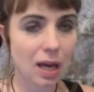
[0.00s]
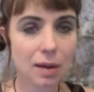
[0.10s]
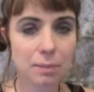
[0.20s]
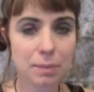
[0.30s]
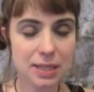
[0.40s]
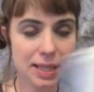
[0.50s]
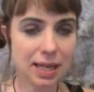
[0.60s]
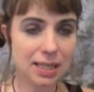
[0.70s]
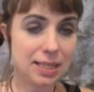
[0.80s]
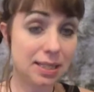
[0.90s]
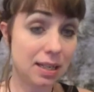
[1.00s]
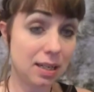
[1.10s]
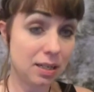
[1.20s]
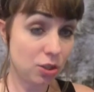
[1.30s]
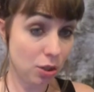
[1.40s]
Besides
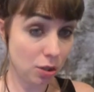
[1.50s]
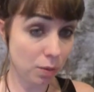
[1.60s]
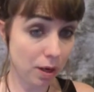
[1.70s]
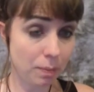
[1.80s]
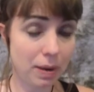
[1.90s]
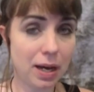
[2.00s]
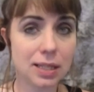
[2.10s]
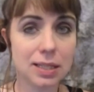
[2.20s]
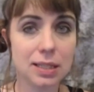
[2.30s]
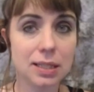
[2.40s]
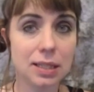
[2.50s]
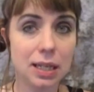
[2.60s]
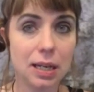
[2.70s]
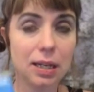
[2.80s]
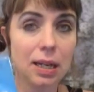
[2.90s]
Show Your Work by Austin
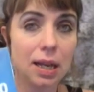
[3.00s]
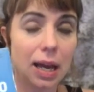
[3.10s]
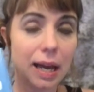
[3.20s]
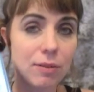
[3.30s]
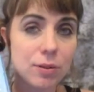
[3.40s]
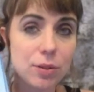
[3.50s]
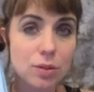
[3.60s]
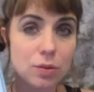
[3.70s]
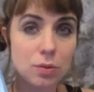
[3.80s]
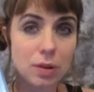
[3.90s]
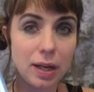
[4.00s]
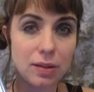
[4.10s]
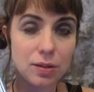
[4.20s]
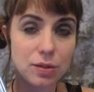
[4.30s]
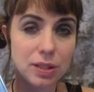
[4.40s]
Kleon, I also
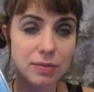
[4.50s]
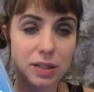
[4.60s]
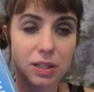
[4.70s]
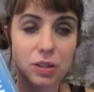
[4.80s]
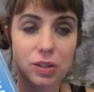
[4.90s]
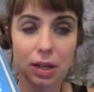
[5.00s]
just finished